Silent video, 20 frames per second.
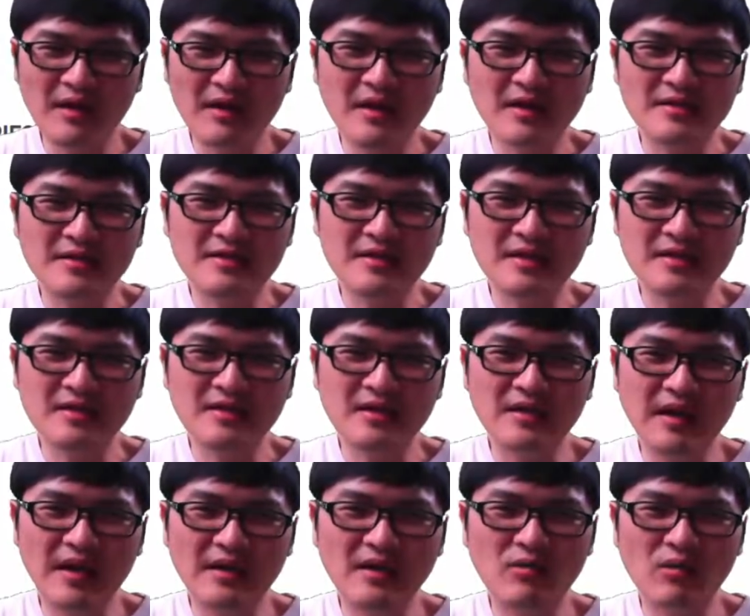Okay, you can
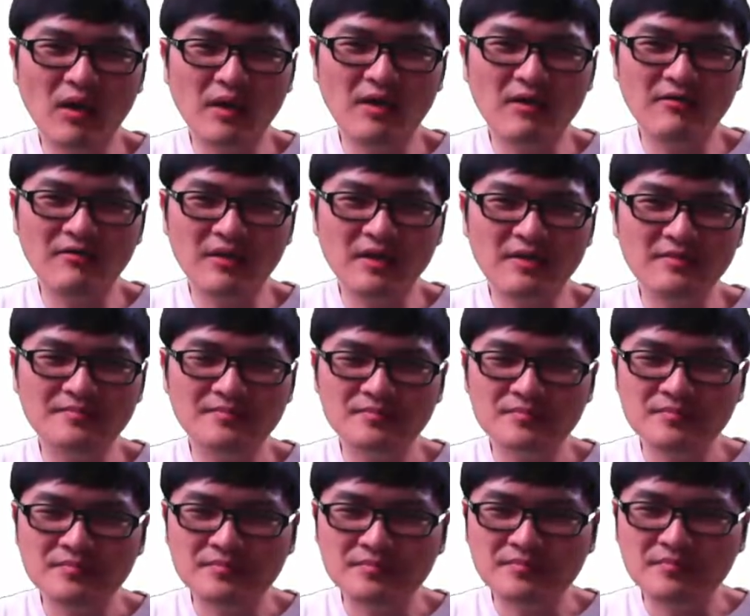check any one of
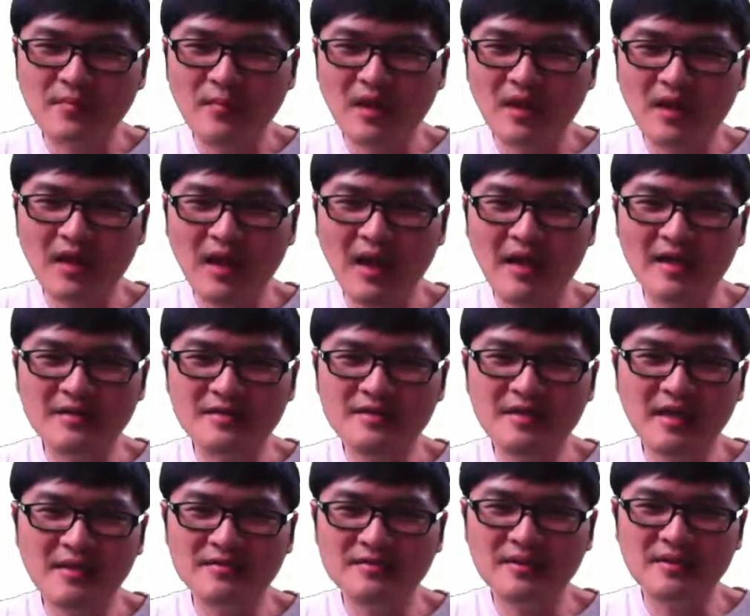them
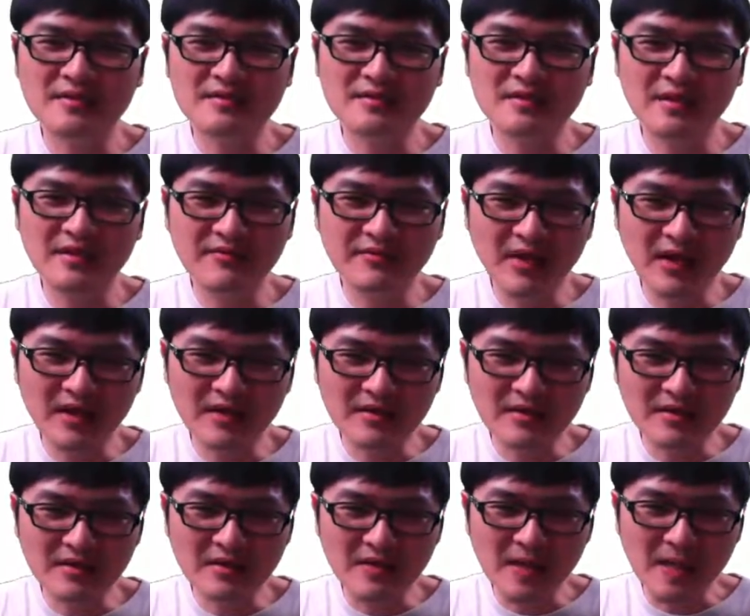and check to see
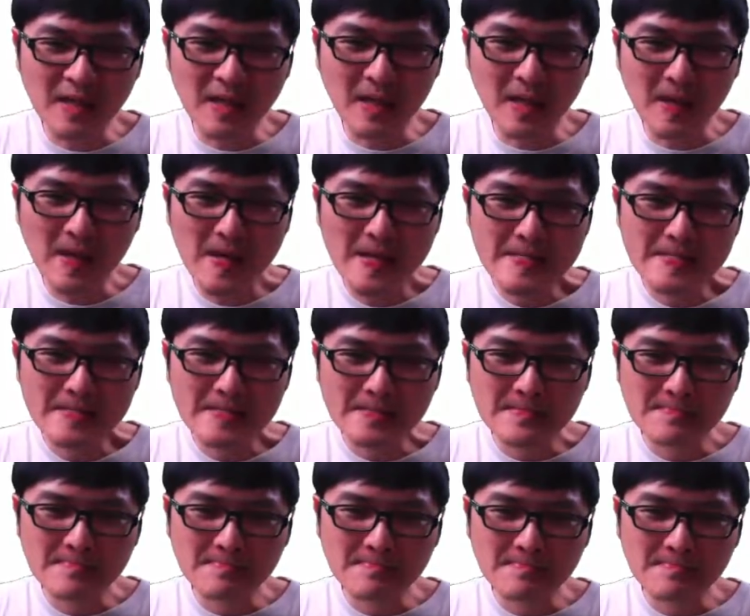that
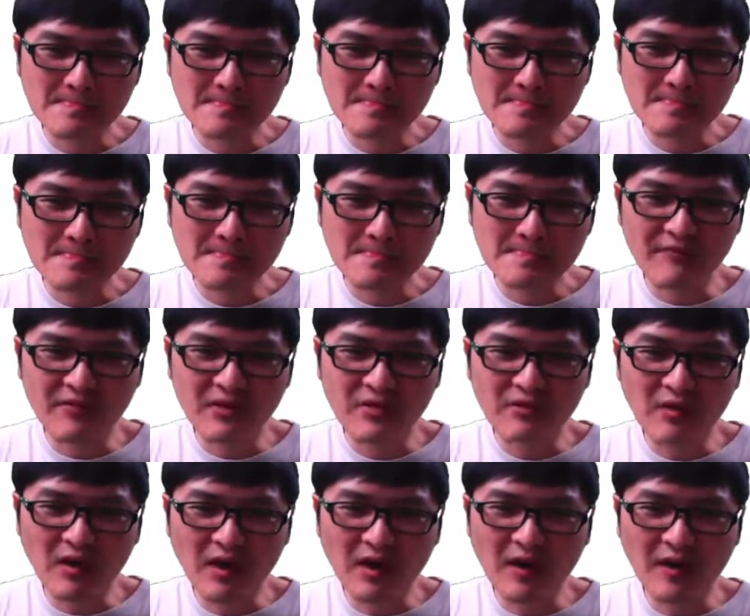
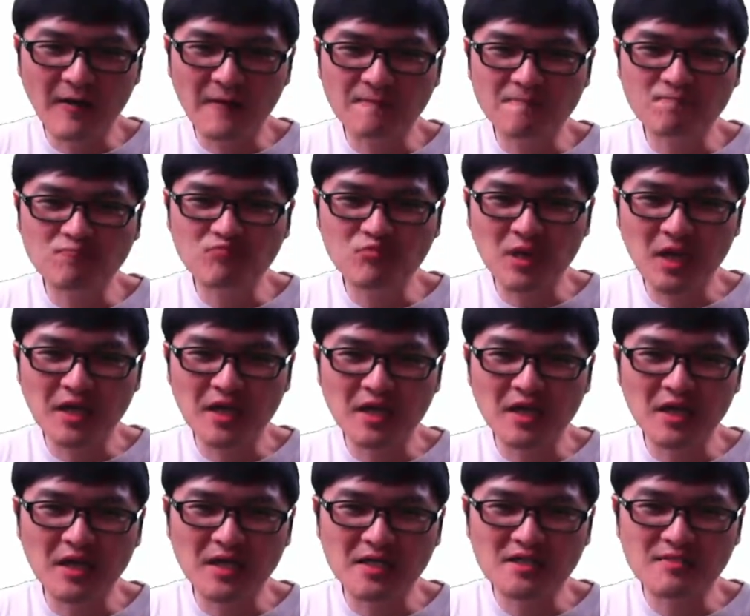if you are
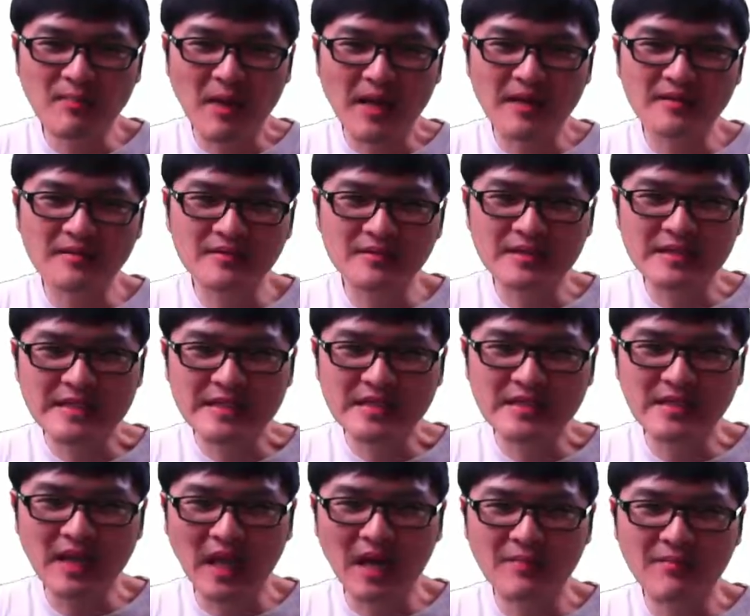in the spam
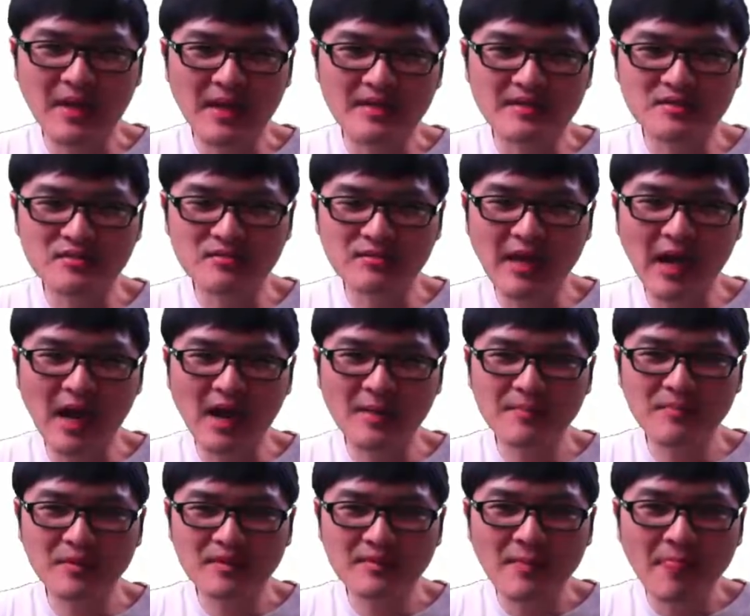database
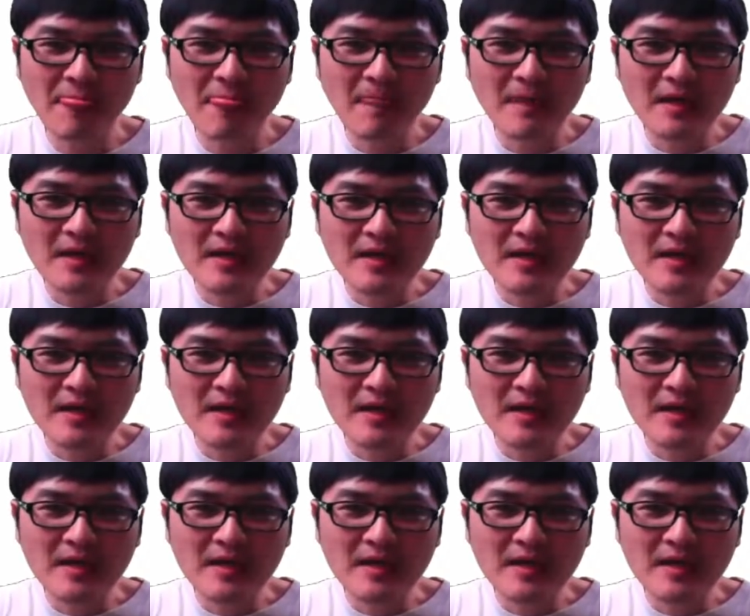lookup.